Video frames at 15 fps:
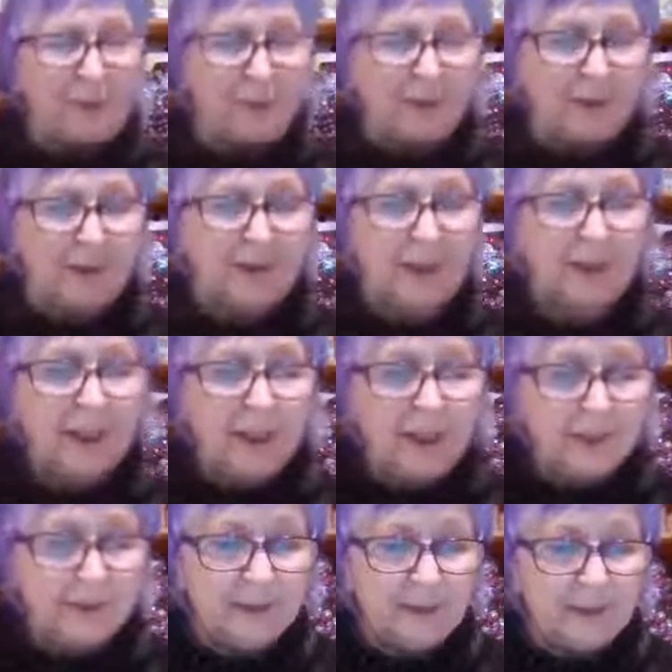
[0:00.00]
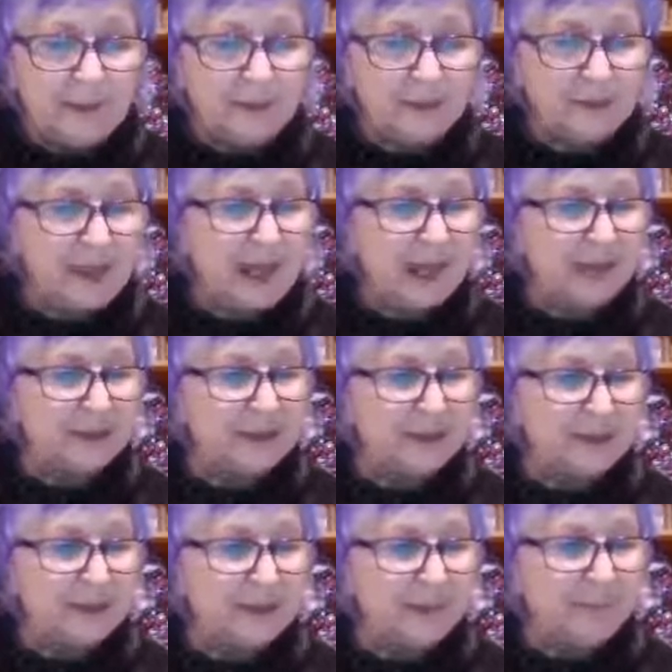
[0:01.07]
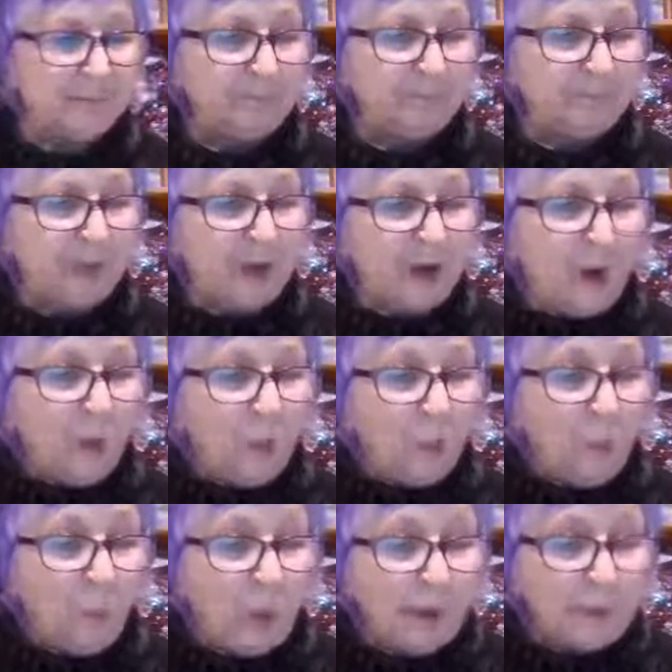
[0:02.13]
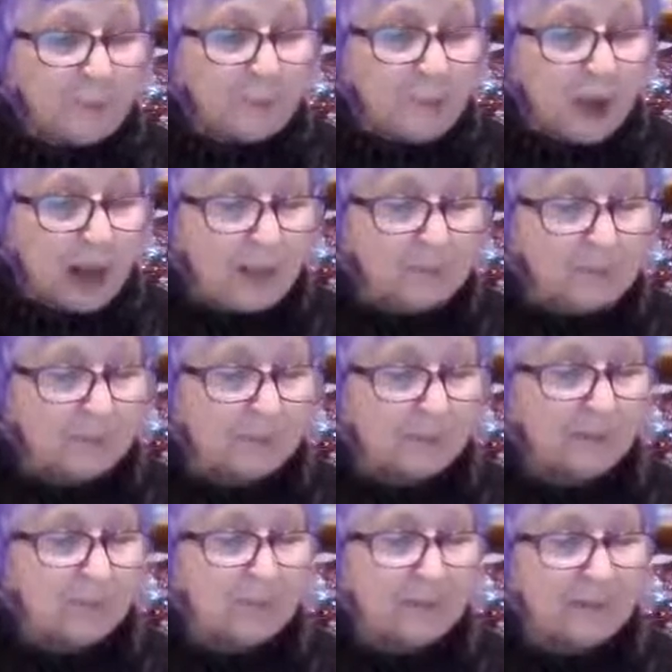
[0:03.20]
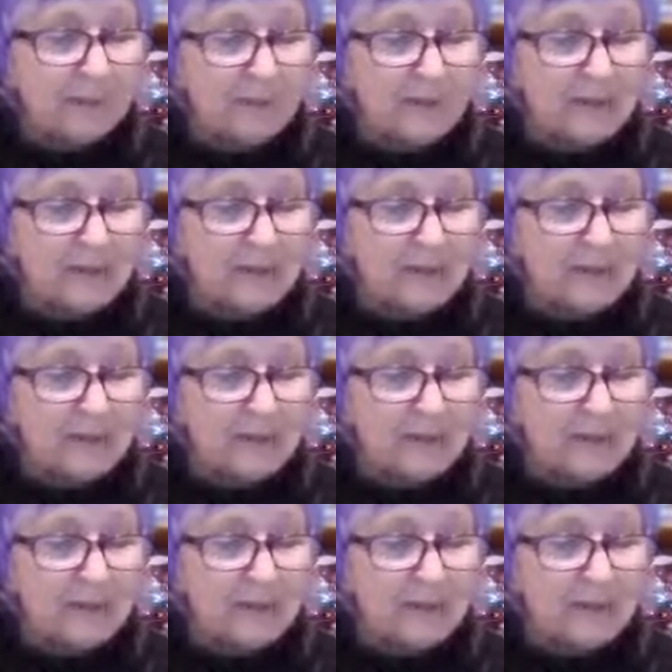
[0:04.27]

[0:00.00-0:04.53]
with the distractions. One problem with